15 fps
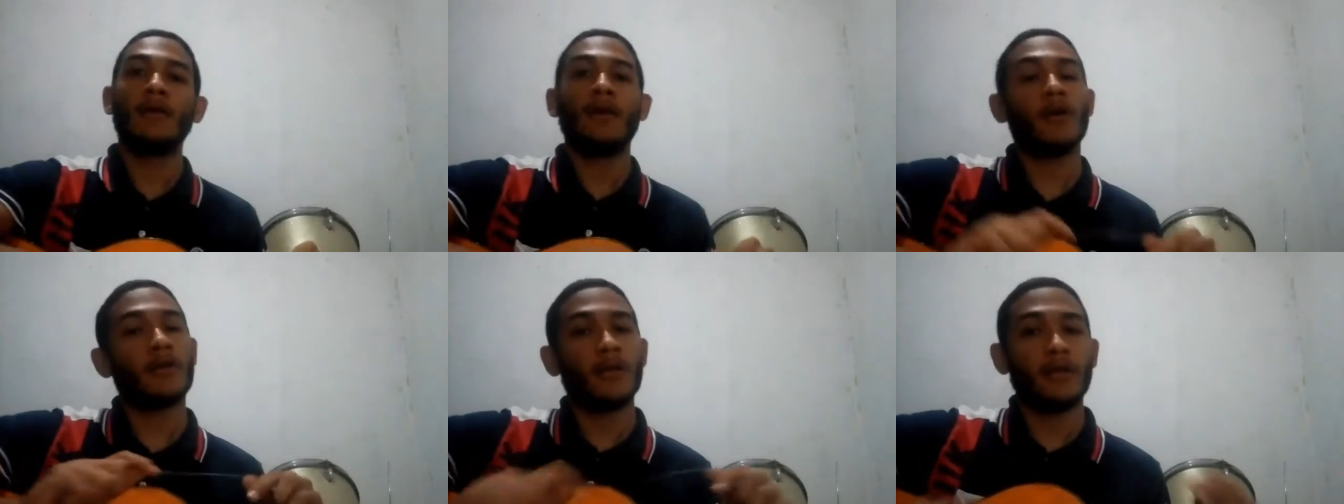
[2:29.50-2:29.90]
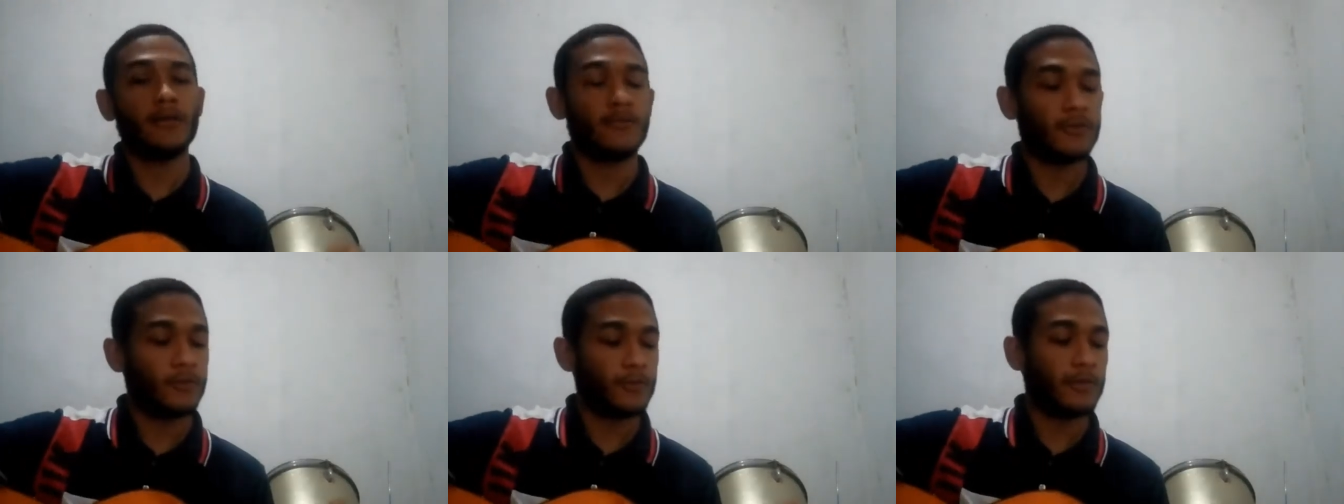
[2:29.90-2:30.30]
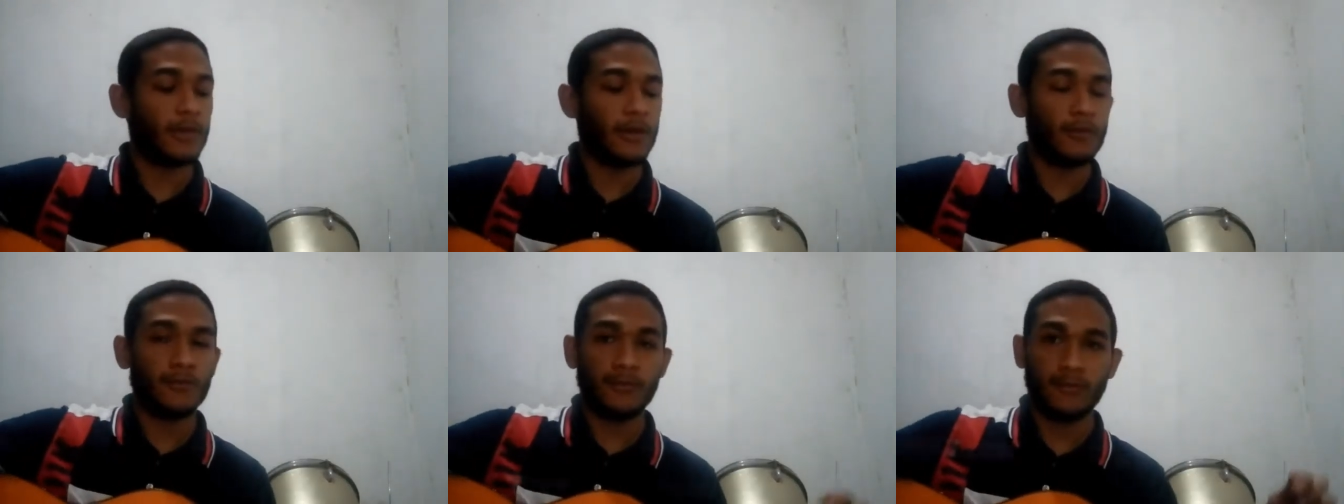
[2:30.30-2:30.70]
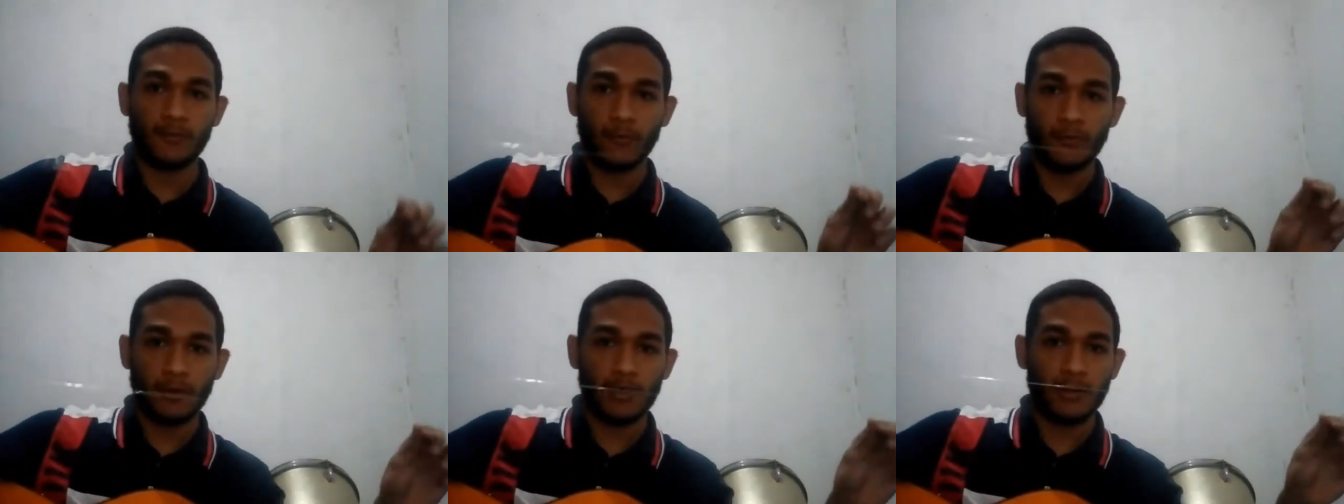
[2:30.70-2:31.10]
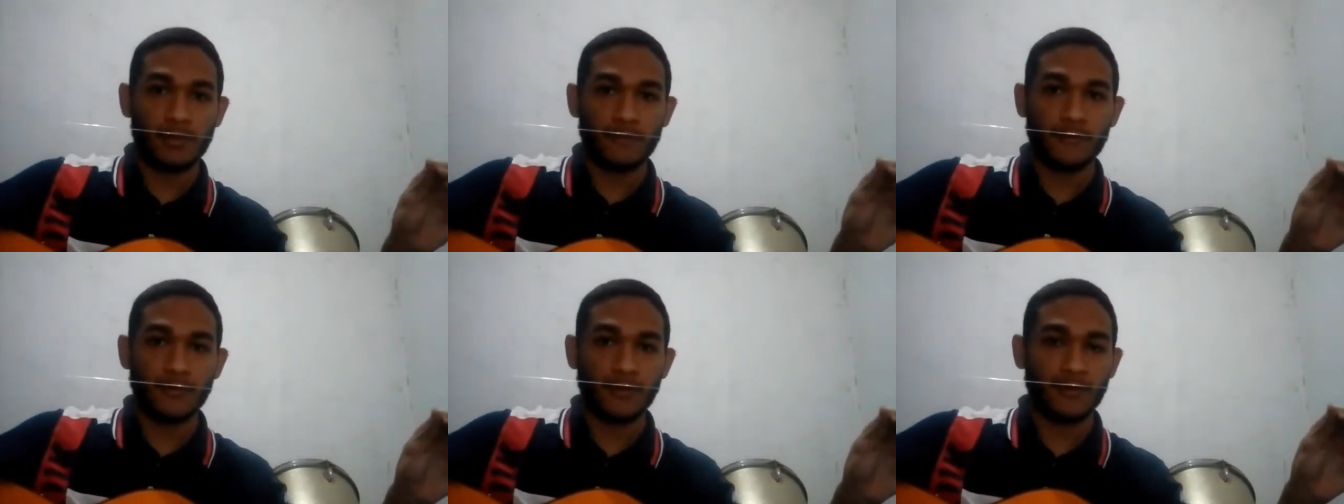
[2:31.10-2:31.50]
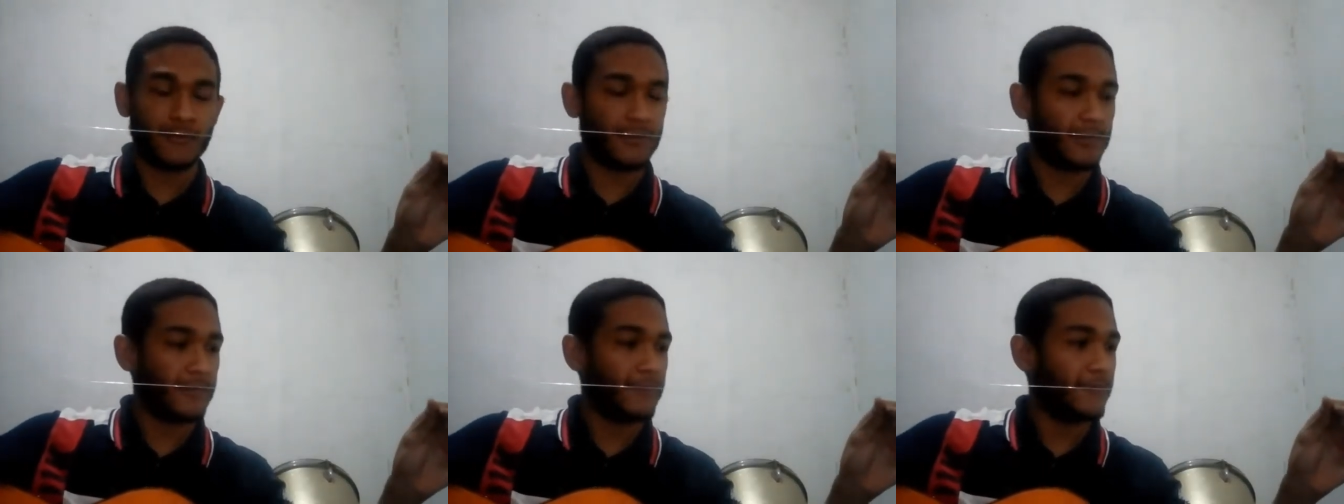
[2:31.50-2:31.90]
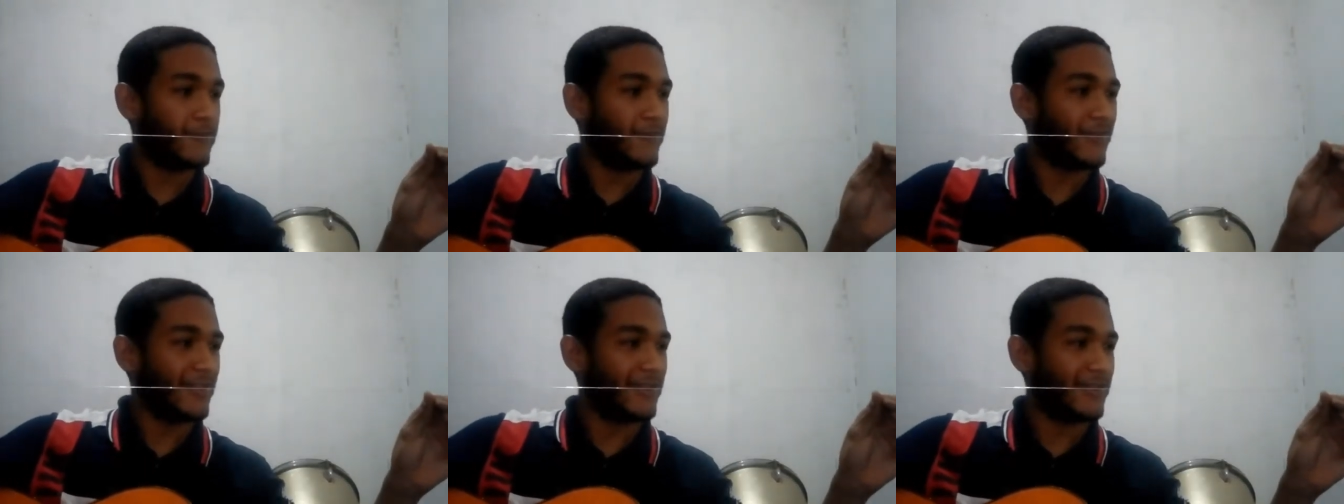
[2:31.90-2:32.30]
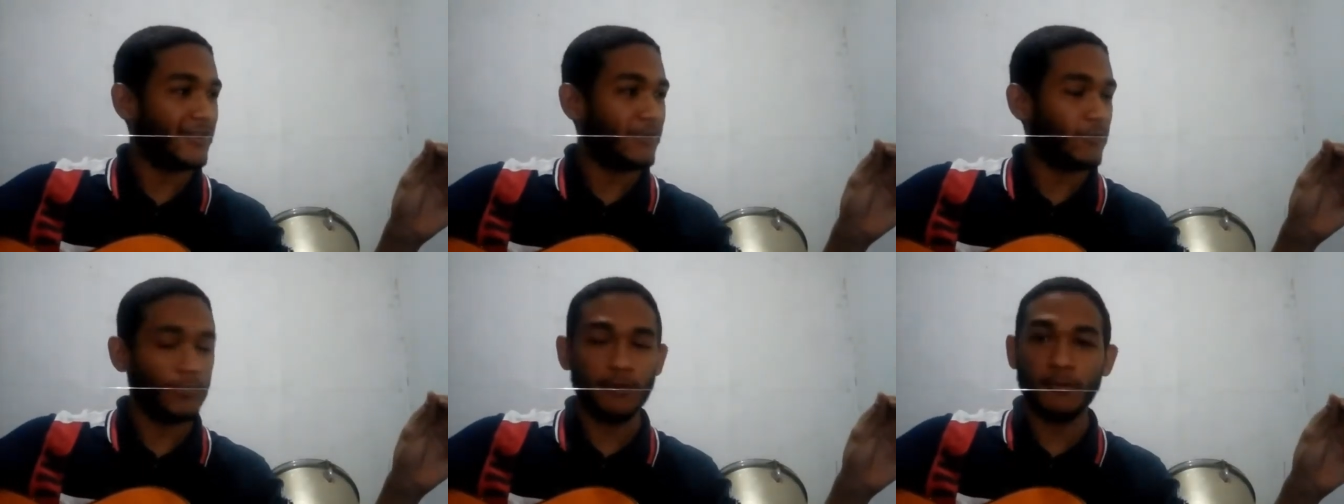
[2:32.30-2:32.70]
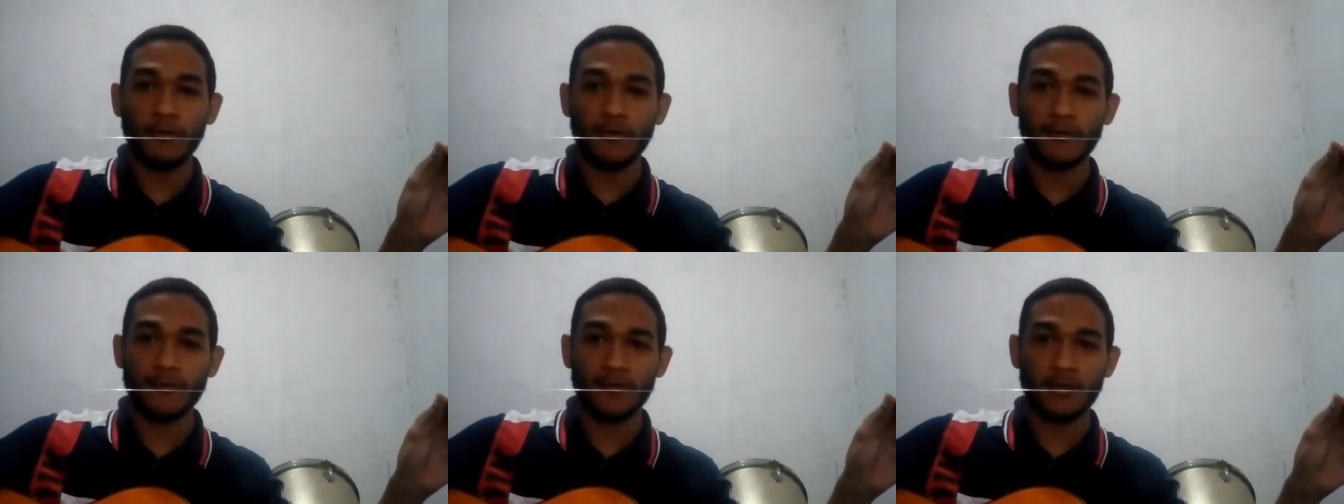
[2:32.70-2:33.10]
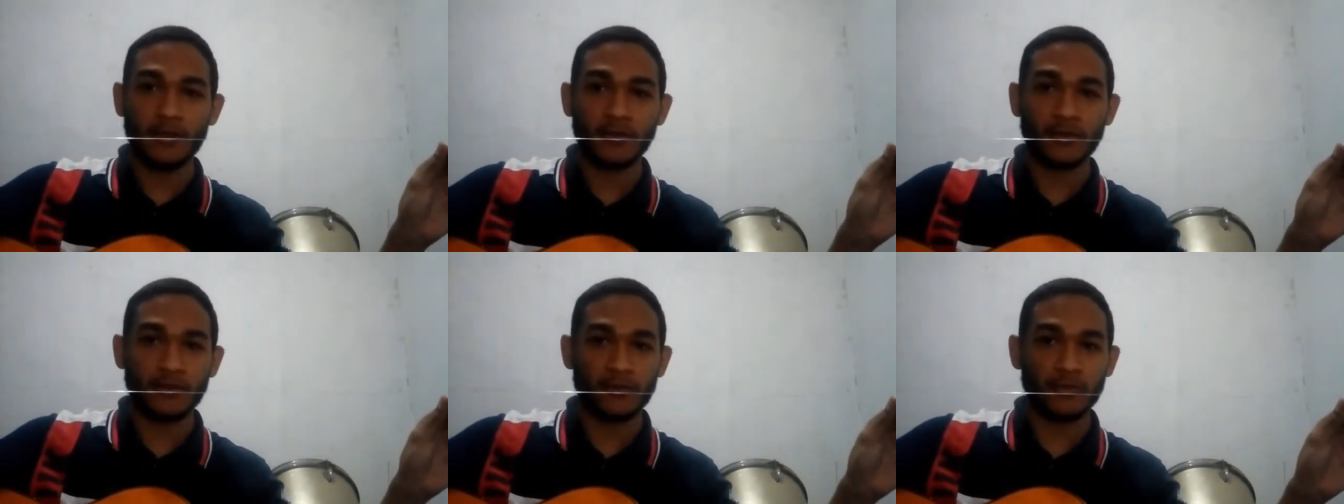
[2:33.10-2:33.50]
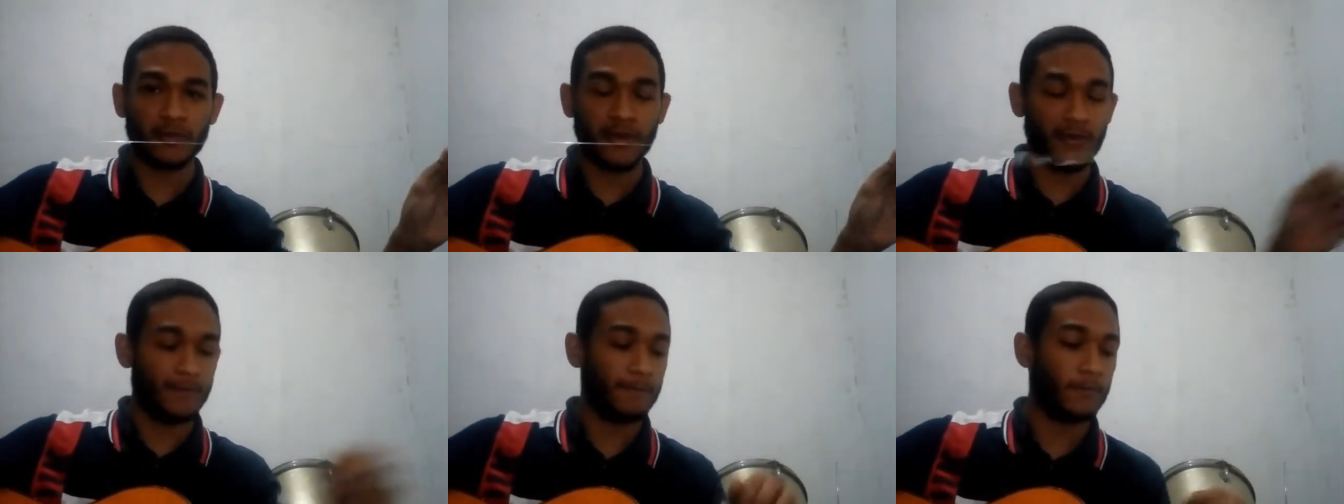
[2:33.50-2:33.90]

Okay, so now we have successfully removed the guitar string.